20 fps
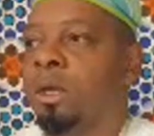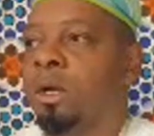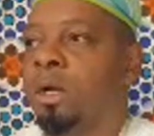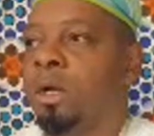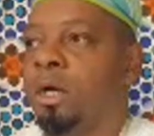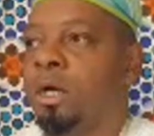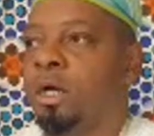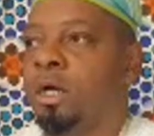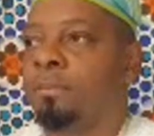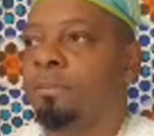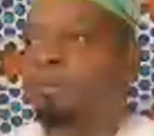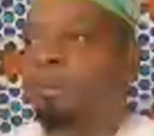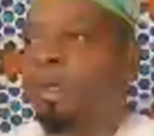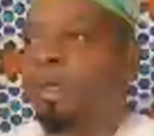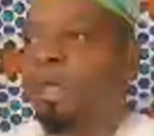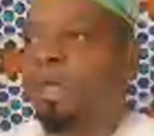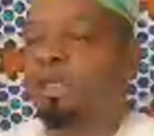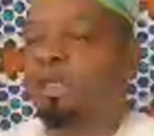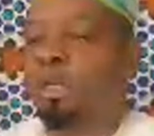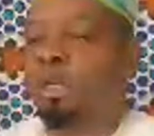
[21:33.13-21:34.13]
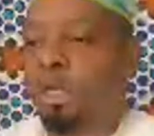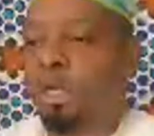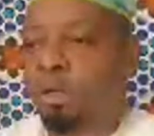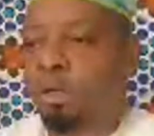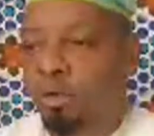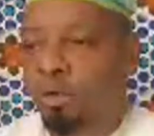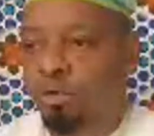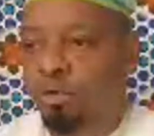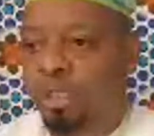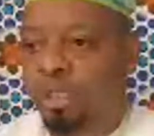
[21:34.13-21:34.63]
it's going to
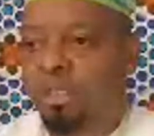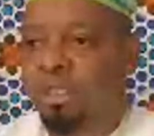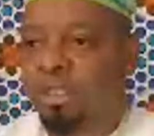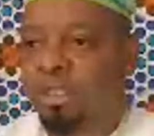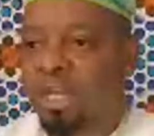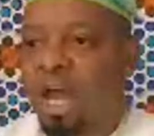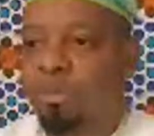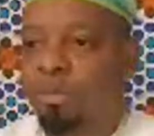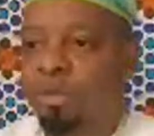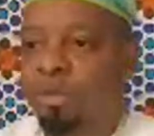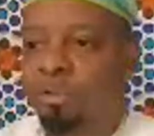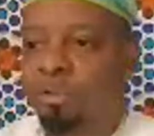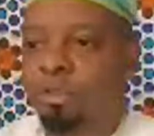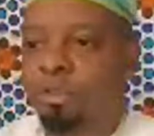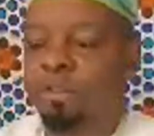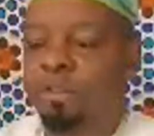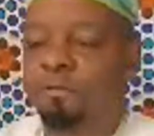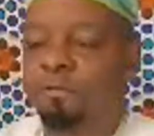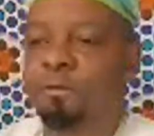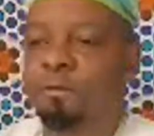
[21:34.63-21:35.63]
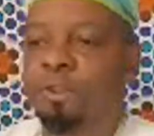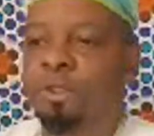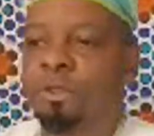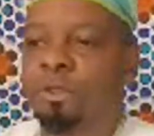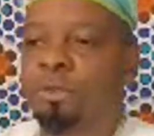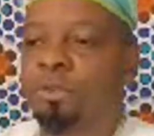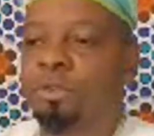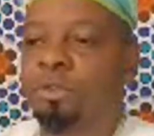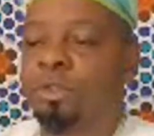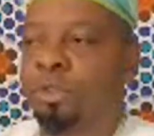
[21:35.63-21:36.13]
create this opportunity for
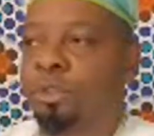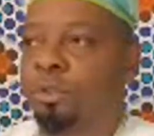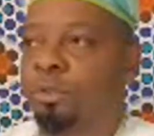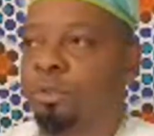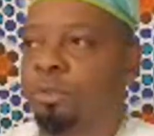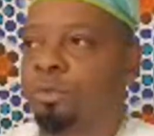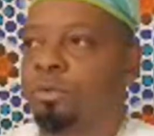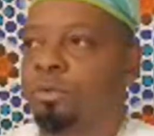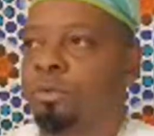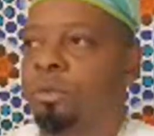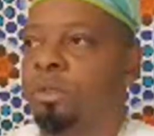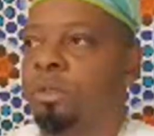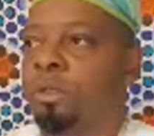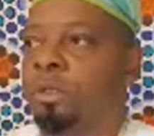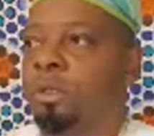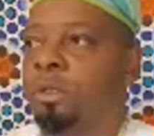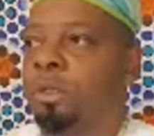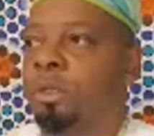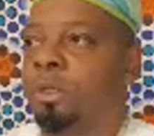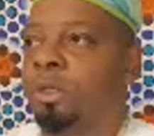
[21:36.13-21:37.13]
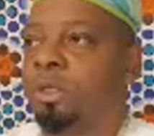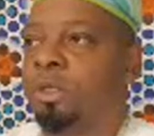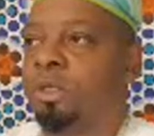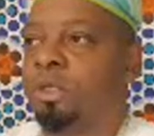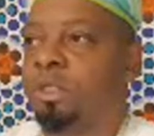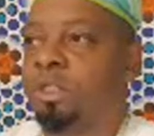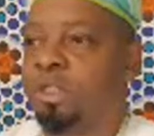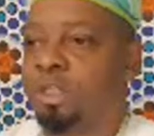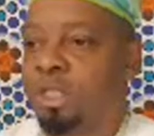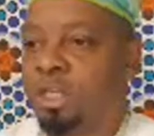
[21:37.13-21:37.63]
you to
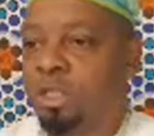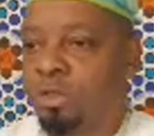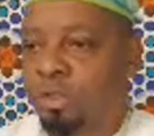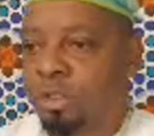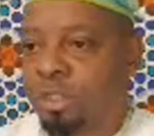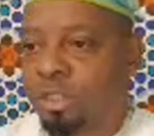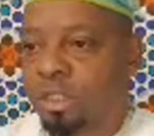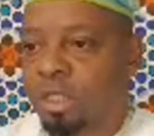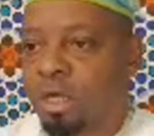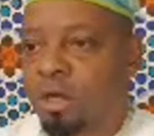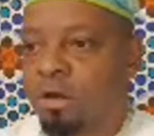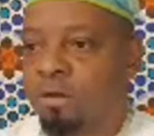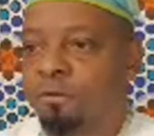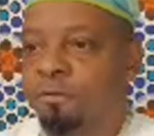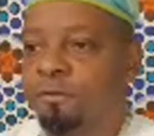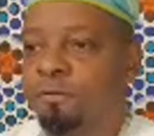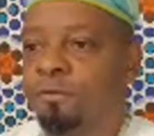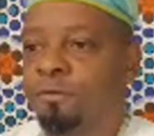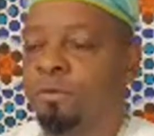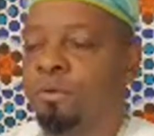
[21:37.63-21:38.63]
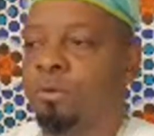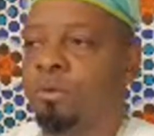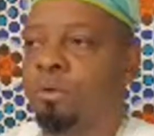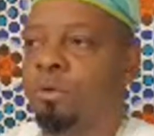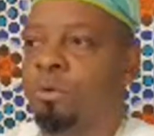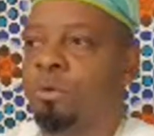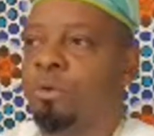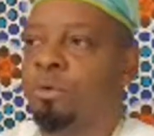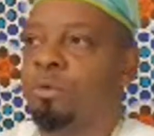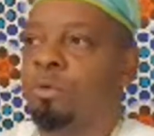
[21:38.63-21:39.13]
see yourself
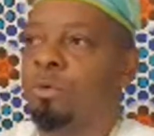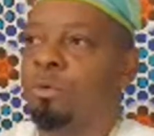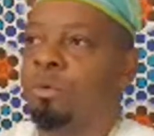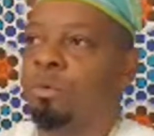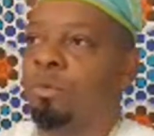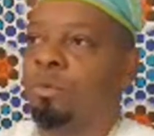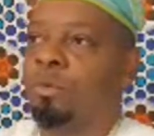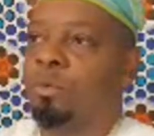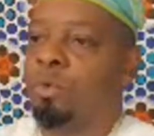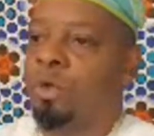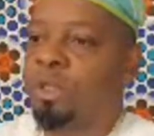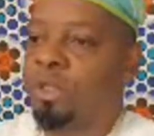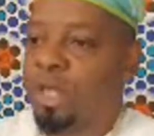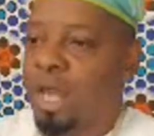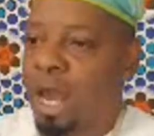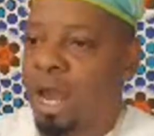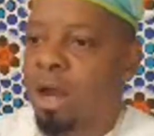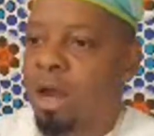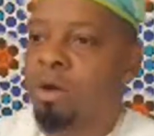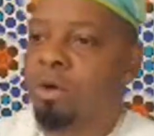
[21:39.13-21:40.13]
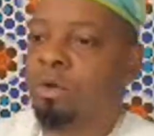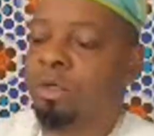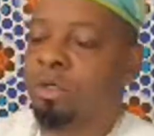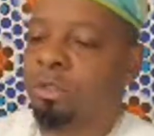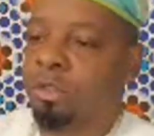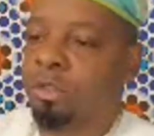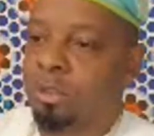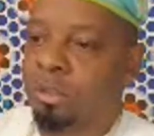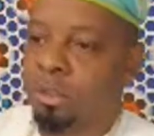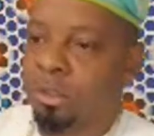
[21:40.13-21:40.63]
without
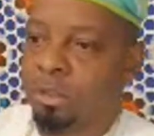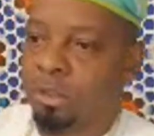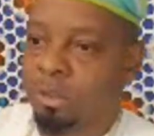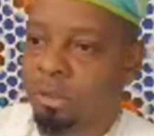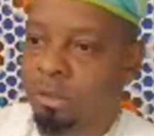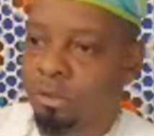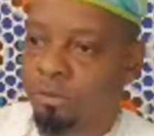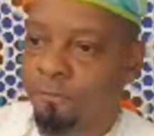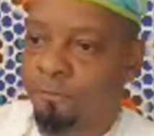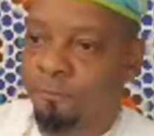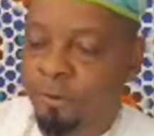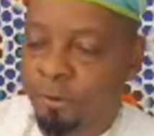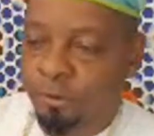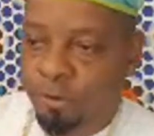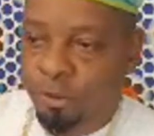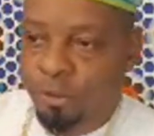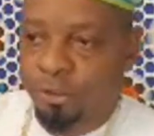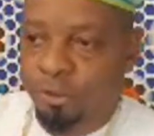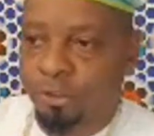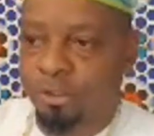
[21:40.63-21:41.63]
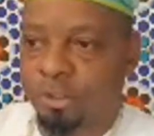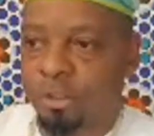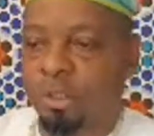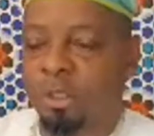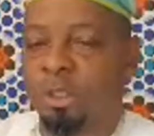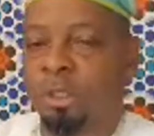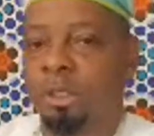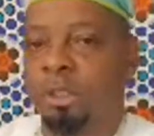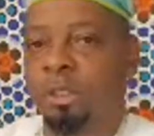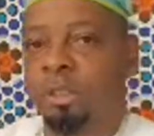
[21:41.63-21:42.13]
filters,
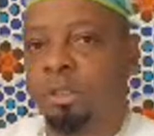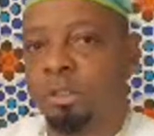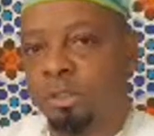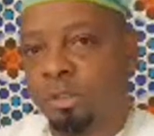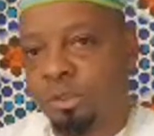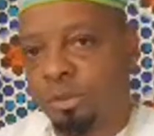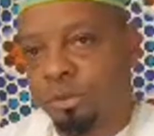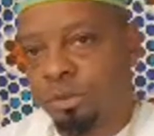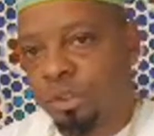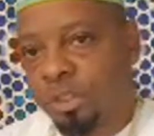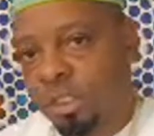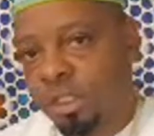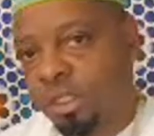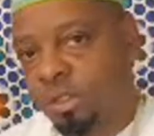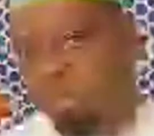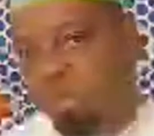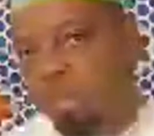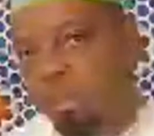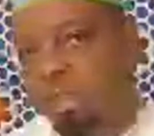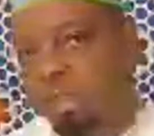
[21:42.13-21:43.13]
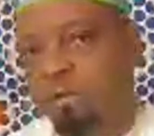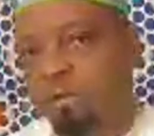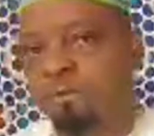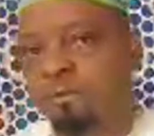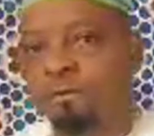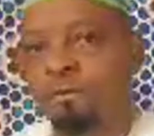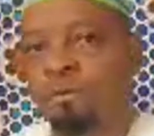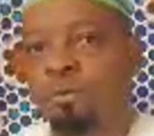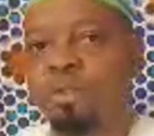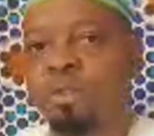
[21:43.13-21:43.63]
to see
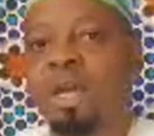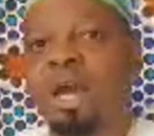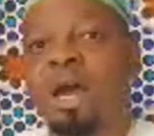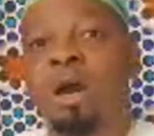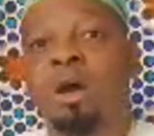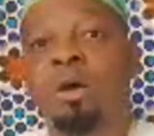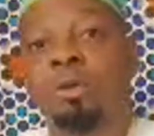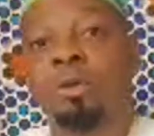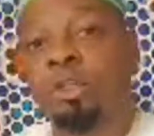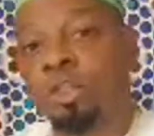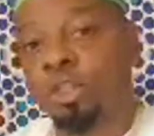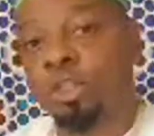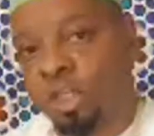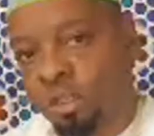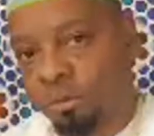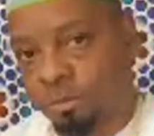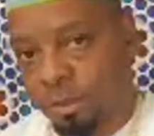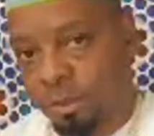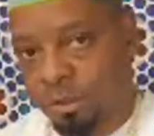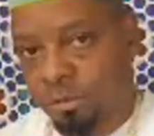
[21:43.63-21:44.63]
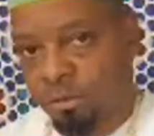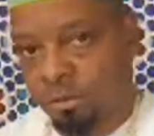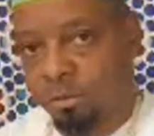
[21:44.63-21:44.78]
yourself without judgment,